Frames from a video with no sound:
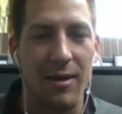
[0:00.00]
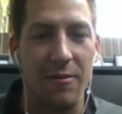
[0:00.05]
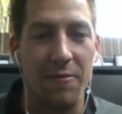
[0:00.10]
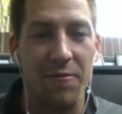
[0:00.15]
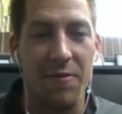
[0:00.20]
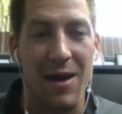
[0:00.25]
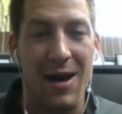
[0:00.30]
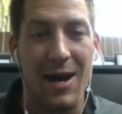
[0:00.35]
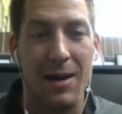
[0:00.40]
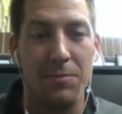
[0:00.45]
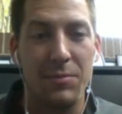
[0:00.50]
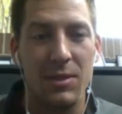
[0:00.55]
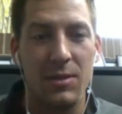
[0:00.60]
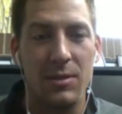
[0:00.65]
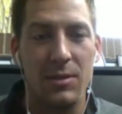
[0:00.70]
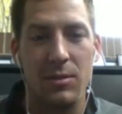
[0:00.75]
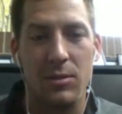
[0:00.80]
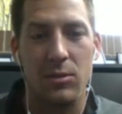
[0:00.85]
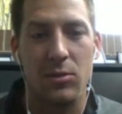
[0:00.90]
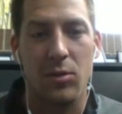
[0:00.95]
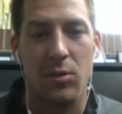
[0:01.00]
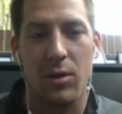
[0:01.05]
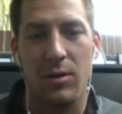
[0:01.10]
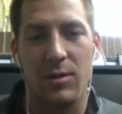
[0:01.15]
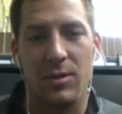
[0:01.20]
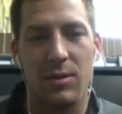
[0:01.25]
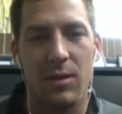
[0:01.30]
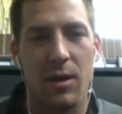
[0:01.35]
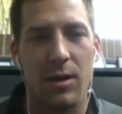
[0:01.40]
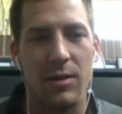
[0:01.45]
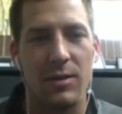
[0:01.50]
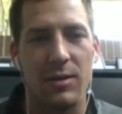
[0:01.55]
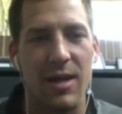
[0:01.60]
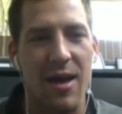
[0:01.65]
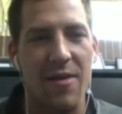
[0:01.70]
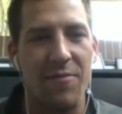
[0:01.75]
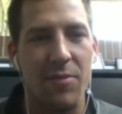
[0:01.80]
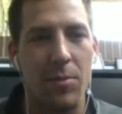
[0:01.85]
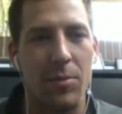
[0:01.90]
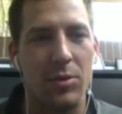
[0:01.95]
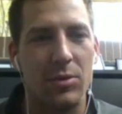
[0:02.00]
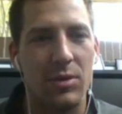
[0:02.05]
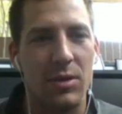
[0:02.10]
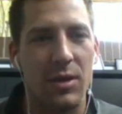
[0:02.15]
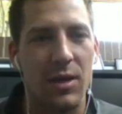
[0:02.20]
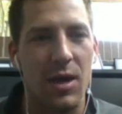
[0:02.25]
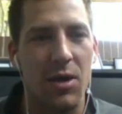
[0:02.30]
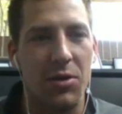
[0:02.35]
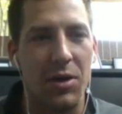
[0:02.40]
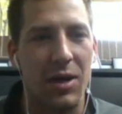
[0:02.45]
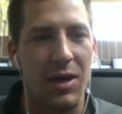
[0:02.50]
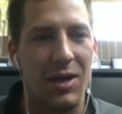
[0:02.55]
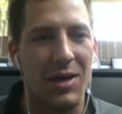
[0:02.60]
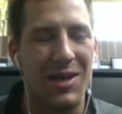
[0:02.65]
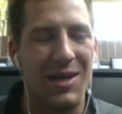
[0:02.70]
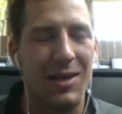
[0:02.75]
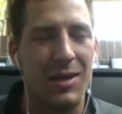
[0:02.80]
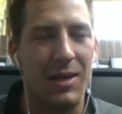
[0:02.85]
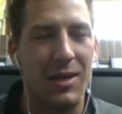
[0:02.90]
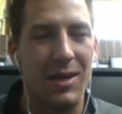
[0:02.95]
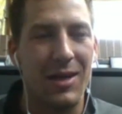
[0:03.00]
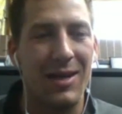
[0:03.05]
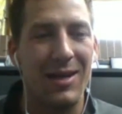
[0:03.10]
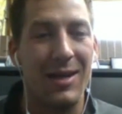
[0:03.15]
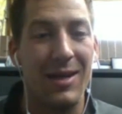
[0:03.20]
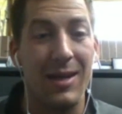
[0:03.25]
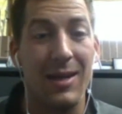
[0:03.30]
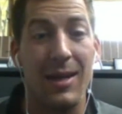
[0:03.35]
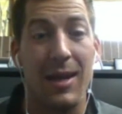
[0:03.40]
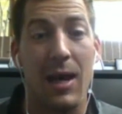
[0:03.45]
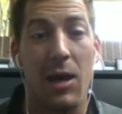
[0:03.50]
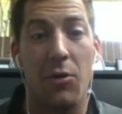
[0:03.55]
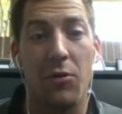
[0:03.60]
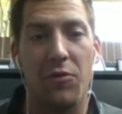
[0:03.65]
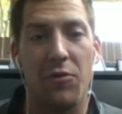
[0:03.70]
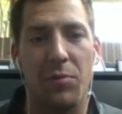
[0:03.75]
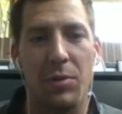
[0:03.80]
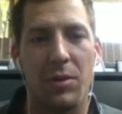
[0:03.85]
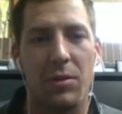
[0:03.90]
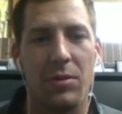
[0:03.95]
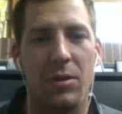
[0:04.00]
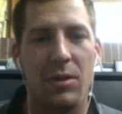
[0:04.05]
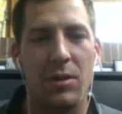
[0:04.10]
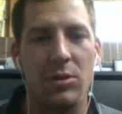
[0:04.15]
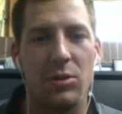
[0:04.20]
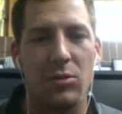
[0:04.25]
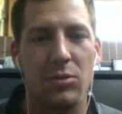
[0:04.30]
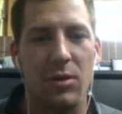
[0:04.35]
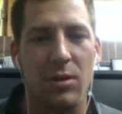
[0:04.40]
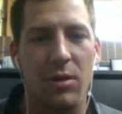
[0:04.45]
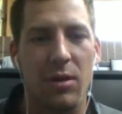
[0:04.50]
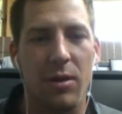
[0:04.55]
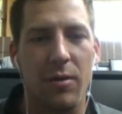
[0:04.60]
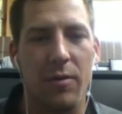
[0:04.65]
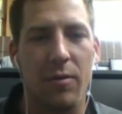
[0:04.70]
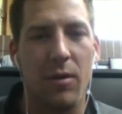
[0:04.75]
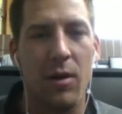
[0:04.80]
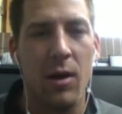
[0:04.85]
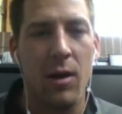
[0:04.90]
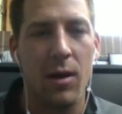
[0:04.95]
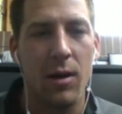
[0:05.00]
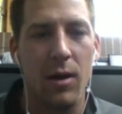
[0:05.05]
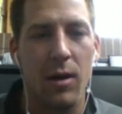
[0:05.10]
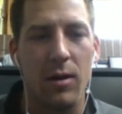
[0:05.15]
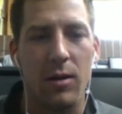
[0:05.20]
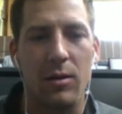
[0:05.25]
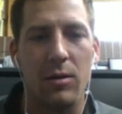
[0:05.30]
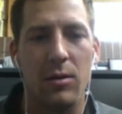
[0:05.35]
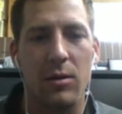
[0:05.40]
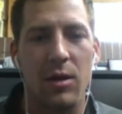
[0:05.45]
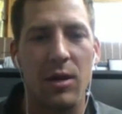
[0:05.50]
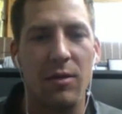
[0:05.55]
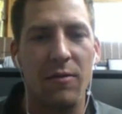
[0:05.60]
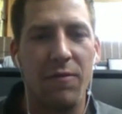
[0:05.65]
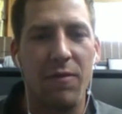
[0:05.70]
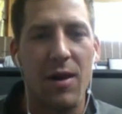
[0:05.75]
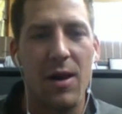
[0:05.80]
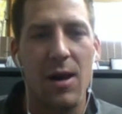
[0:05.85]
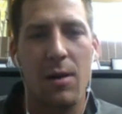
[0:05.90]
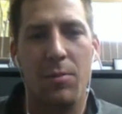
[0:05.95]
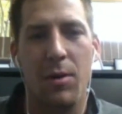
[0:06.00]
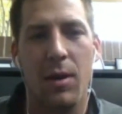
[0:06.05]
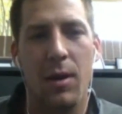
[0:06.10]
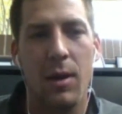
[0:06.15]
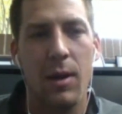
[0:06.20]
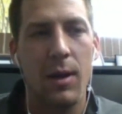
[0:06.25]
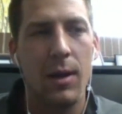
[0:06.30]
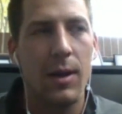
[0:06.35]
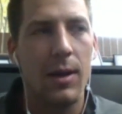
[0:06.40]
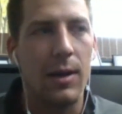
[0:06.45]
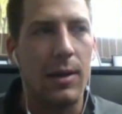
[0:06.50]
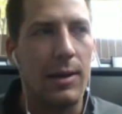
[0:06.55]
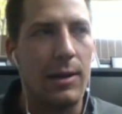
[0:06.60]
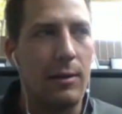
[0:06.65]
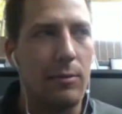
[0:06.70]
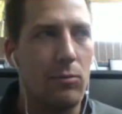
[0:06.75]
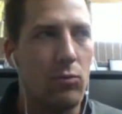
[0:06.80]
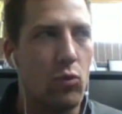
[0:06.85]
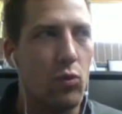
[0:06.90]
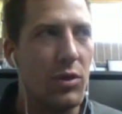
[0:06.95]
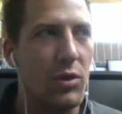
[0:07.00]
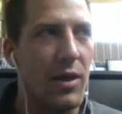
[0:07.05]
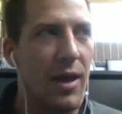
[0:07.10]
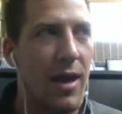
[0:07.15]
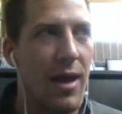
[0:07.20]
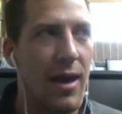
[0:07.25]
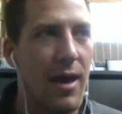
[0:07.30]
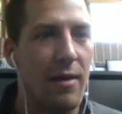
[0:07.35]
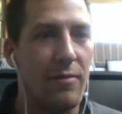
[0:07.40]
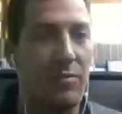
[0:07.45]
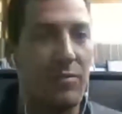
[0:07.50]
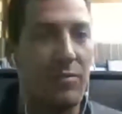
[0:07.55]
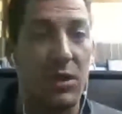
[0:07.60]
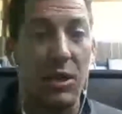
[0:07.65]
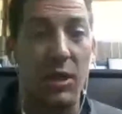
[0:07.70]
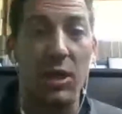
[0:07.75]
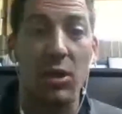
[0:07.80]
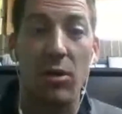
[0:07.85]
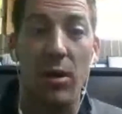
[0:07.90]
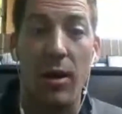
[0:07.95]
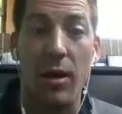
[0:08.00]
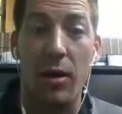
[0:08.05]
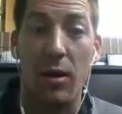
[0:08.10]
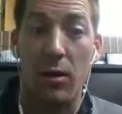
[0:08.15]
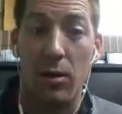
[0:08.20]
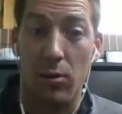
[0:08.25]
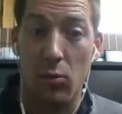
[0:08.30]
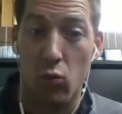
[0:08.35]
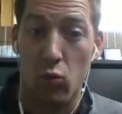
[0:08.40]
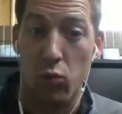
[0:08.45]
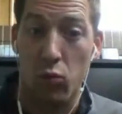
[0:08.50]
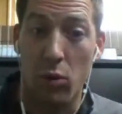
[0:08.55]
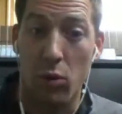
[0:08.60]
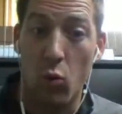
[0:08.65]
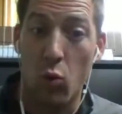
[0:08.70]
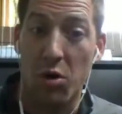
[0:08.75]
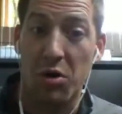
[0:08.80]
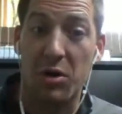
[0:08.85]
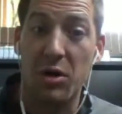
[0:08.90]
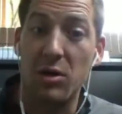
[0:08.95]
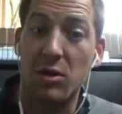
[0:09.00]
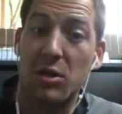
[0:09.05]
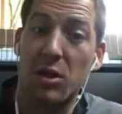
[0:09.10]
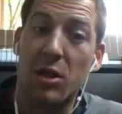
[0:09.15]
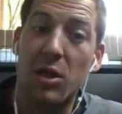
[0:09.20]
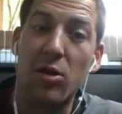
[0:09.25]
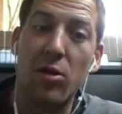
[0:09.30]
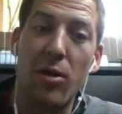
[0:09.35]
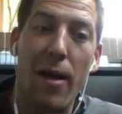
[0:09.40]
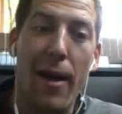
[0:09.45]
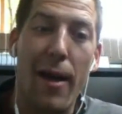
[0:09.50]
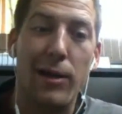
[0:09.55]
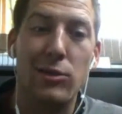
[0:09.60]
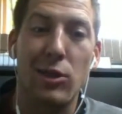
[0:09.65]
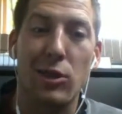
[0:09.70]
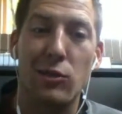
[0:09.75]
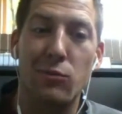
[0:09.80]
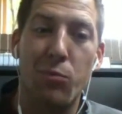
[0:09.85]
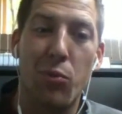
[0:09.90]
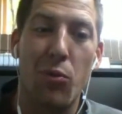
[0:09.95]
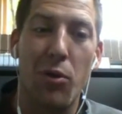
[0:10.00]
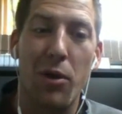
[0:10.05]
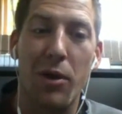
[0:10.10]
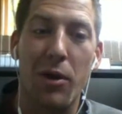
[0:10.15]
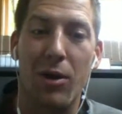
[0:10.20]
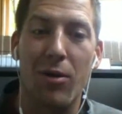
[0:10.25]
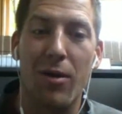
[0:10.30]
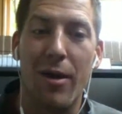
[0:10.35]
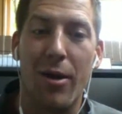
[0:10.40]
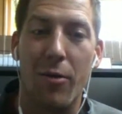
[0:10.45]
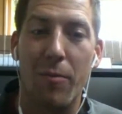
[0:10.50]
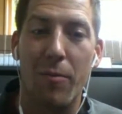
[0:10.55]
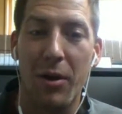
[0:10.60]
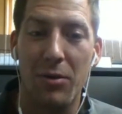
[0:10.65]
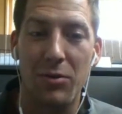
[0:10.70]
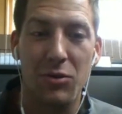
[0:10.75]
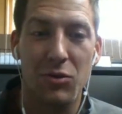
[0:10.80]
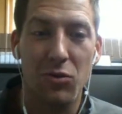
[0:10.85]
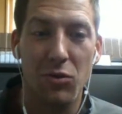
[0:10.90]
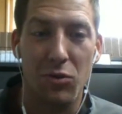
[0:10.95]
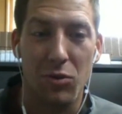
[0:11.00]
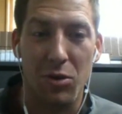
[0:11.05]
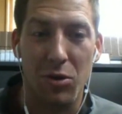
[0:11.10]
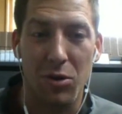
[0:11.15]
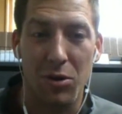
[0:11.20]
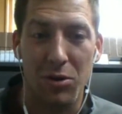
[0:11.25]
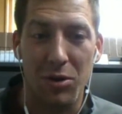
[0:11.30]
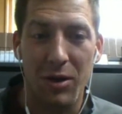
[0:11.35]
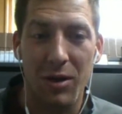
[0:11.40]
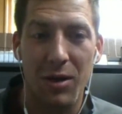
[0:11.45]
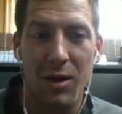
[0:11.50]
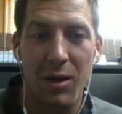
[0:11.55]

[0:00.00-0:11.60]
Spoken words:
fobs, so our staff members can now get in and out of buildings using their key fob. We have a working secure access point here at our middle school currently,